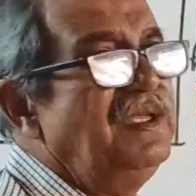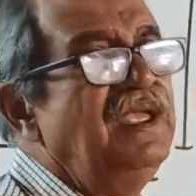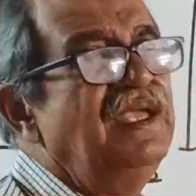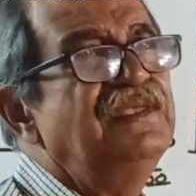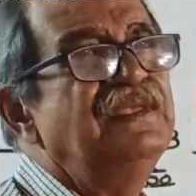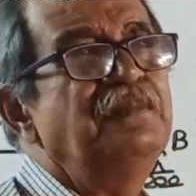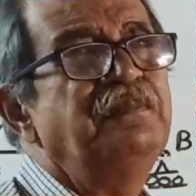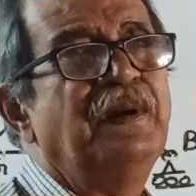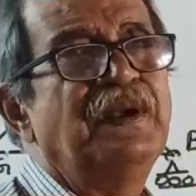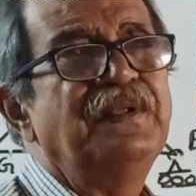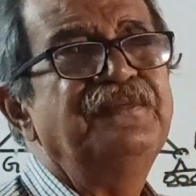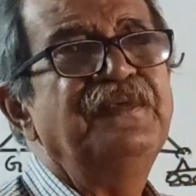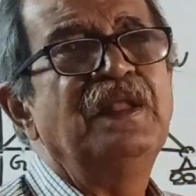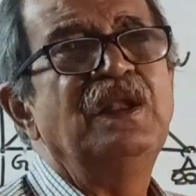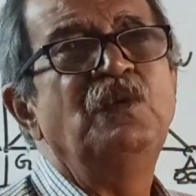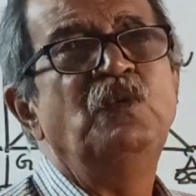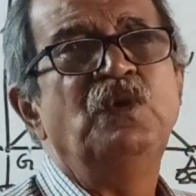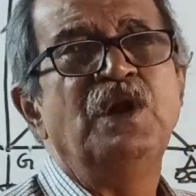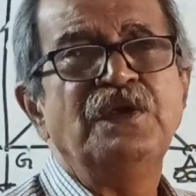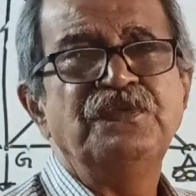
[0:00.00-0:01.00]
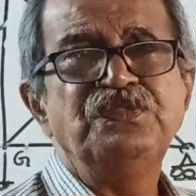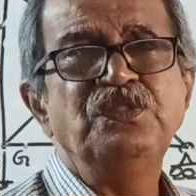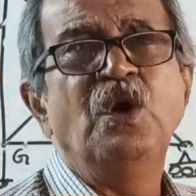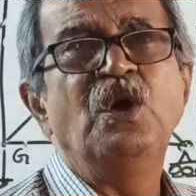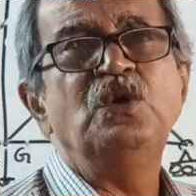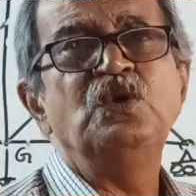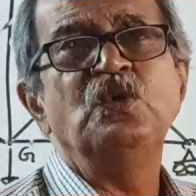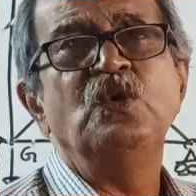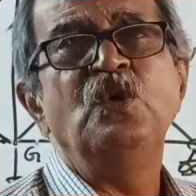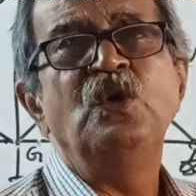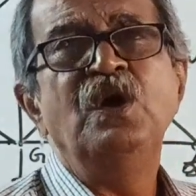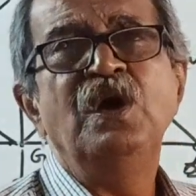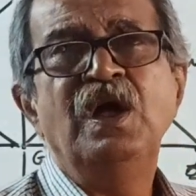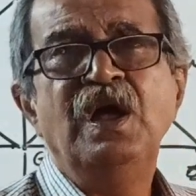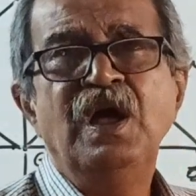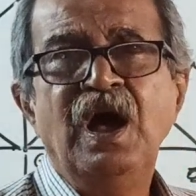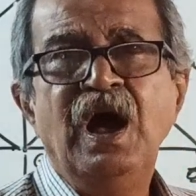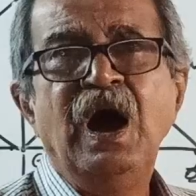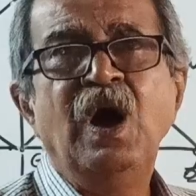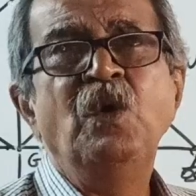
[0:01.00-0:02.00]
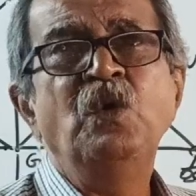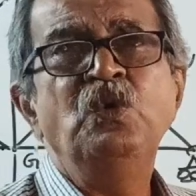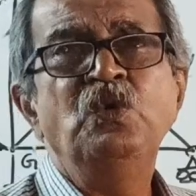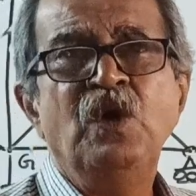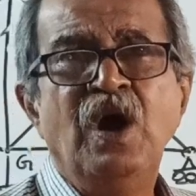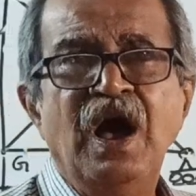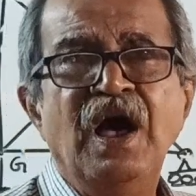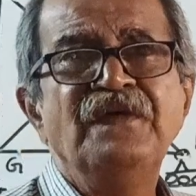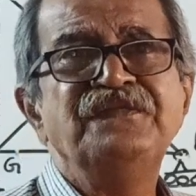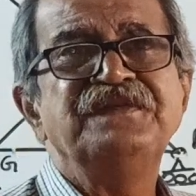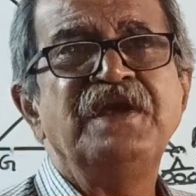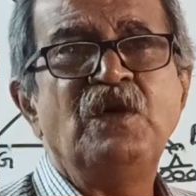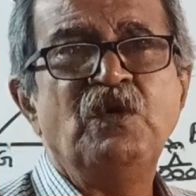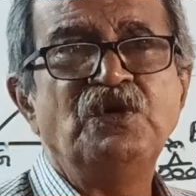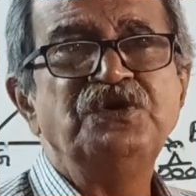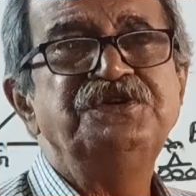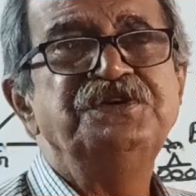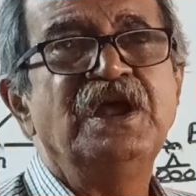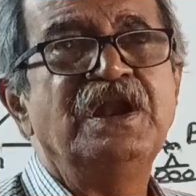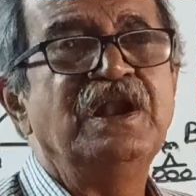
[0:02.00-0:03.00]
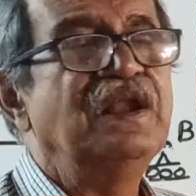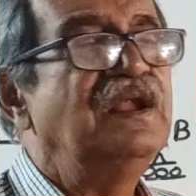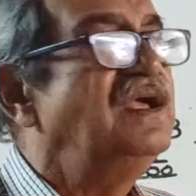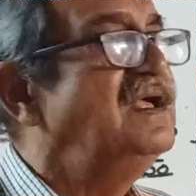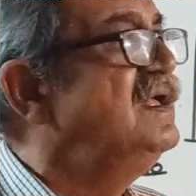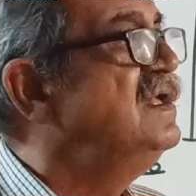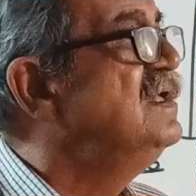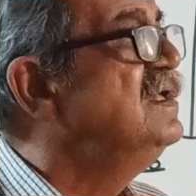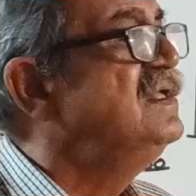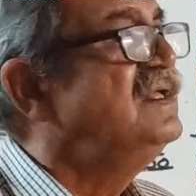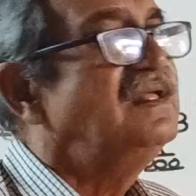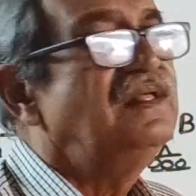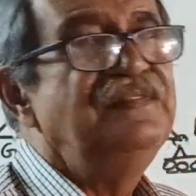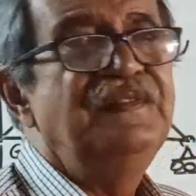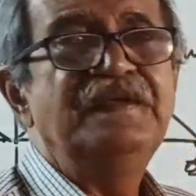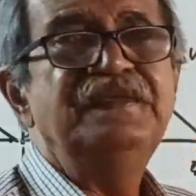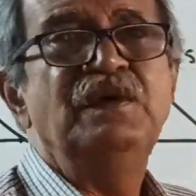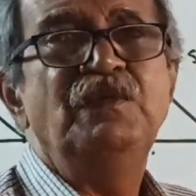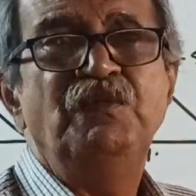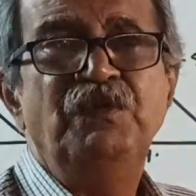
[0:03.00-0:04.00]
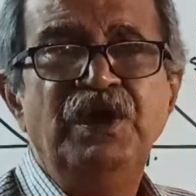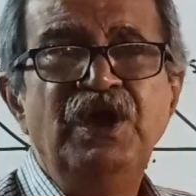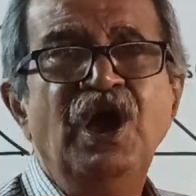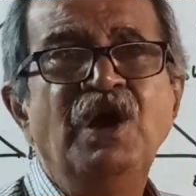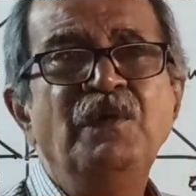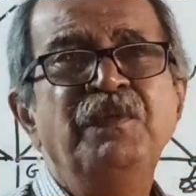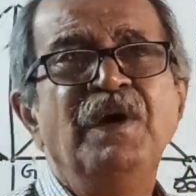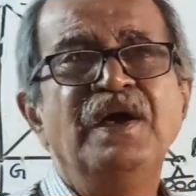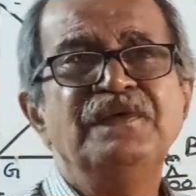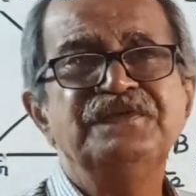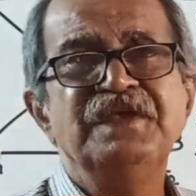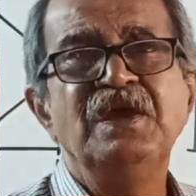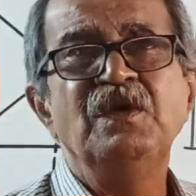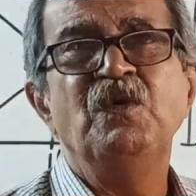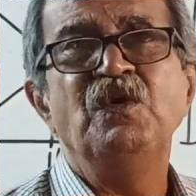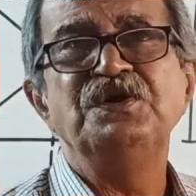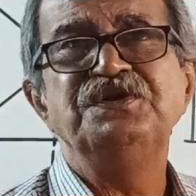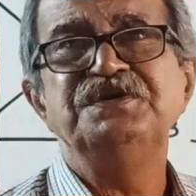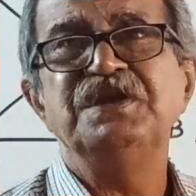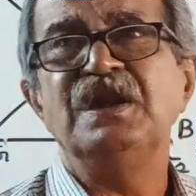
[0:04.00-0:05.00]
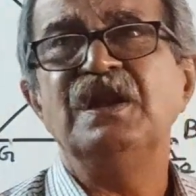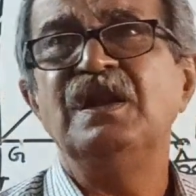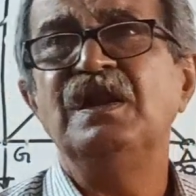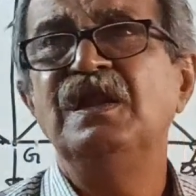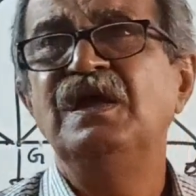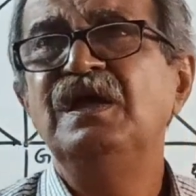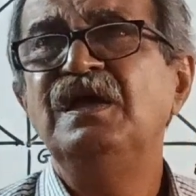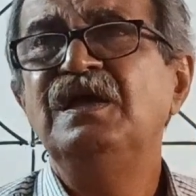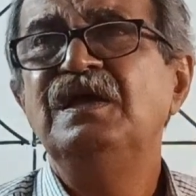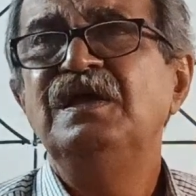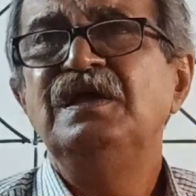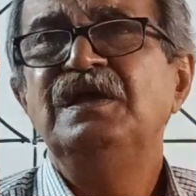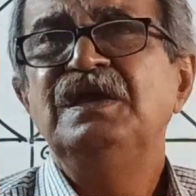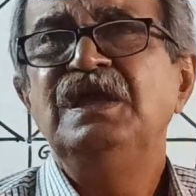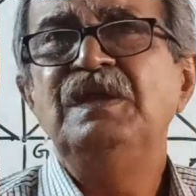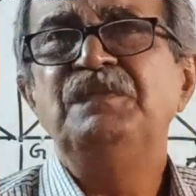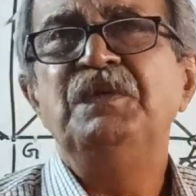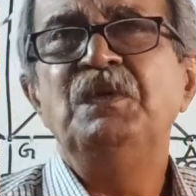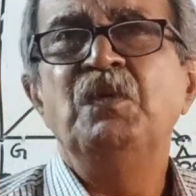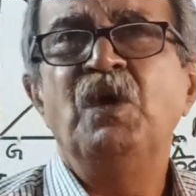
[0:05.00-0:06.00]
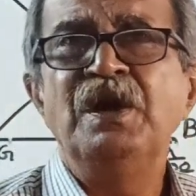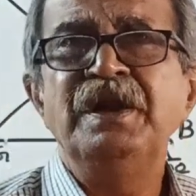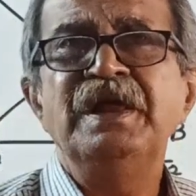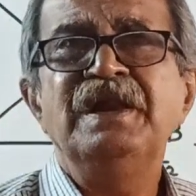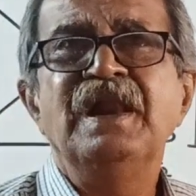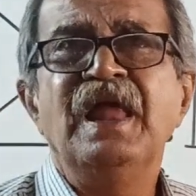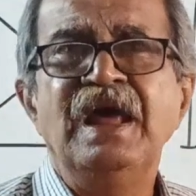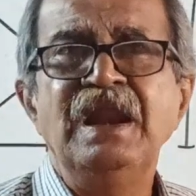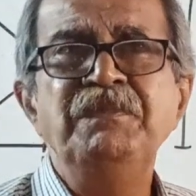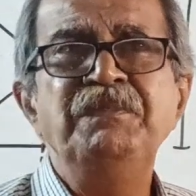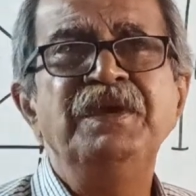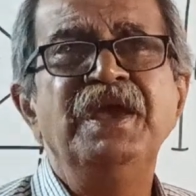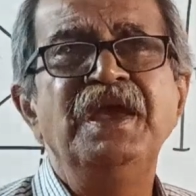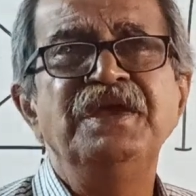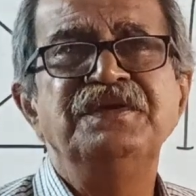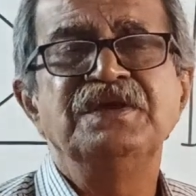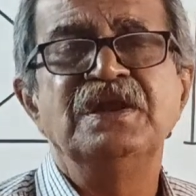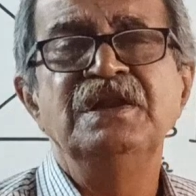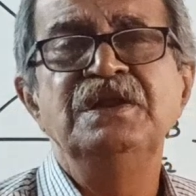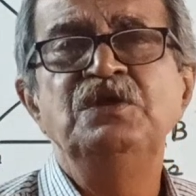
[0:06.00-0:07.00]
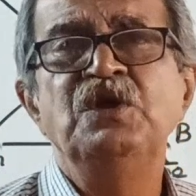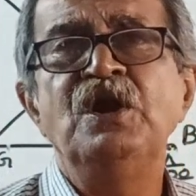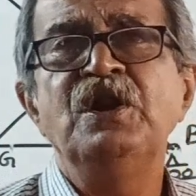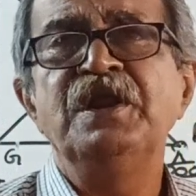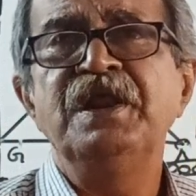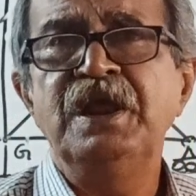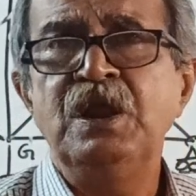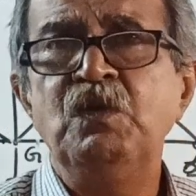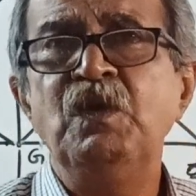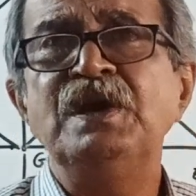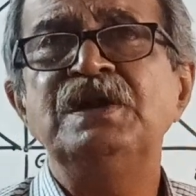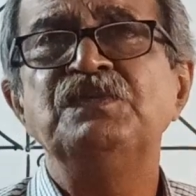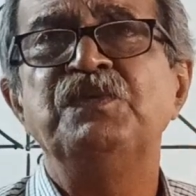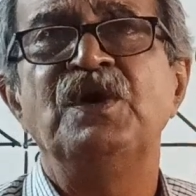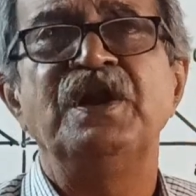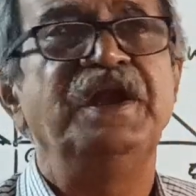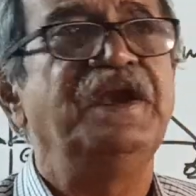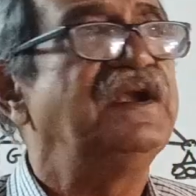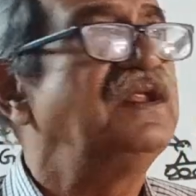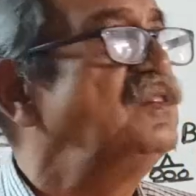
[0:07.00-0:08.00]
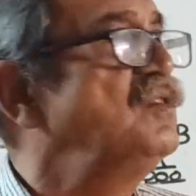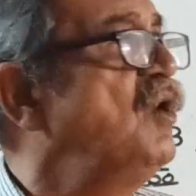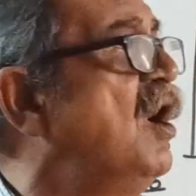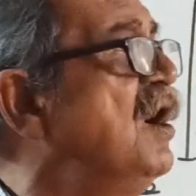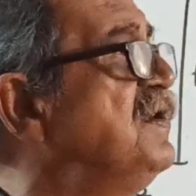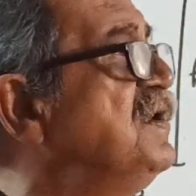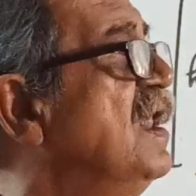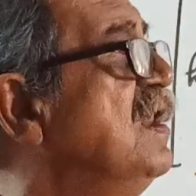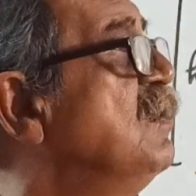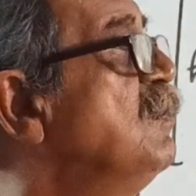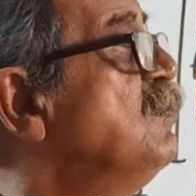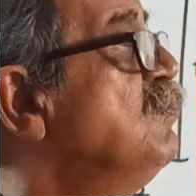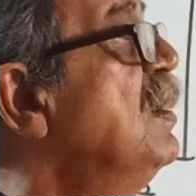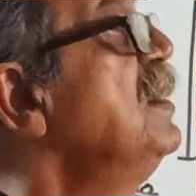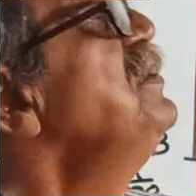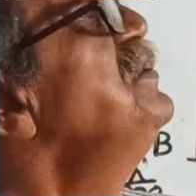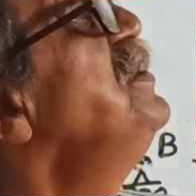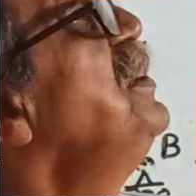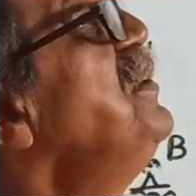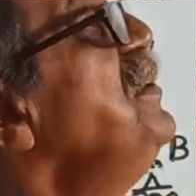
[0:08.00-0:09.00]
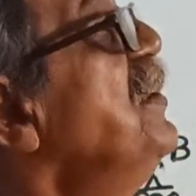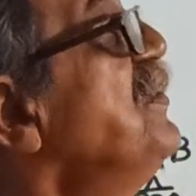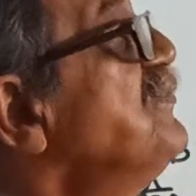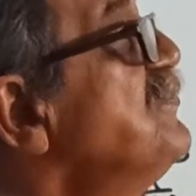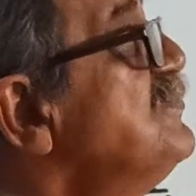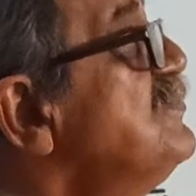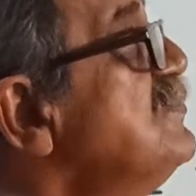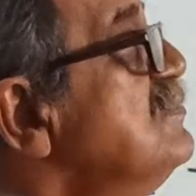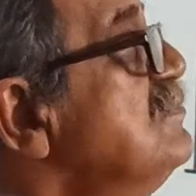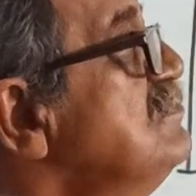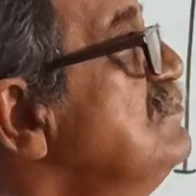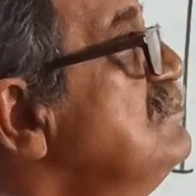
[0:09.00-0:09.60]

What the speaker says: he's a person who does not know how to ask a question. There's a way of asking question. If you want a clarification, you have to request for it, not tell, what is DTS?